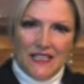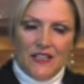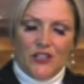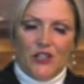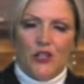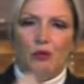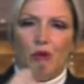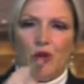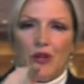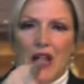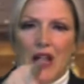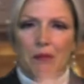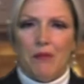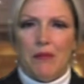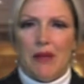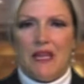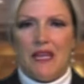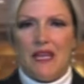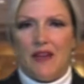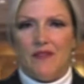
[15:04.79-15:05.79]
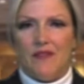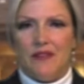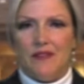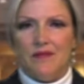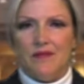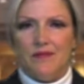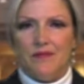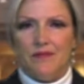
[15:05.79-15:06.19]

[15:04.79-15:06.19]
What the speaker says: you will not make heaven.